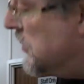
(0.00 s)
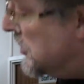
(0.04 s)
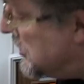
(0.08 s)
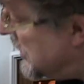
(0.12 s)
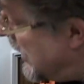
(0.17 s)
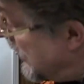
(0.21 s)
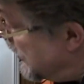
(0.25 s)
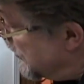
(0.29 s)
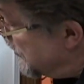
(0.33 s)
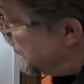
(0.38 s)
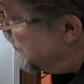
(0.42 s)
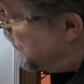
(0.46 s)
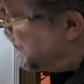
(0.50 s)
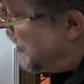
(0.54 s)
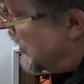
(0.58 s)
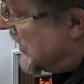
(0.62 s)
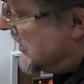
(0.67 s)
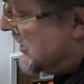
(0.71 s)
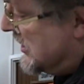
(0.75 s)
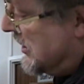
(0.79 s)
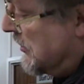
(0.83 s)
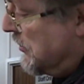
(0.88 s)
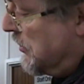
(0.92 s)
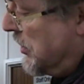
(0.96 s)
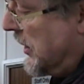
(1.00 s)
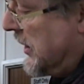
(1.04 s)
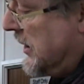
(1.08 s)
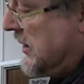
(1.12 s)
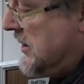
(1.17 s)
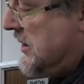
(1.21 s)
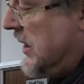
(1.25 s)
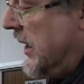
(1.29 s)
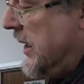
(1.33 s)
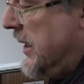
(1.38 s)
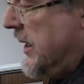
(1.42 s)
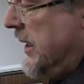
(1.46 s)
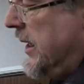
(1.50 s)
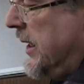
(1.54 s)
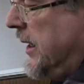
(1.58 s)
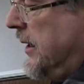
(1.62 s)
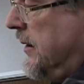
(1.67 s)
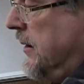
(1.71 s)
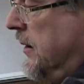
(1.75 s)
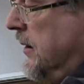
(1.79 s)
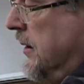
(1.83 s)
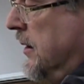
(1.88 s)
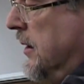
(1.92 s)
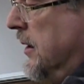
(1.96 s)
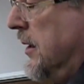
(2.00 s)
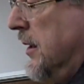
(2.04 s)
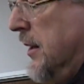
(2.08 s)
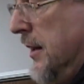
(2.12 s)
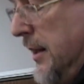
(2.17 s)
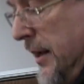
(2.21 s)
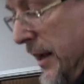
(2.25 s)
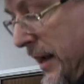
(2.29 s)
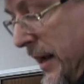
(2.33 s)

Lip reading: So by simply taking the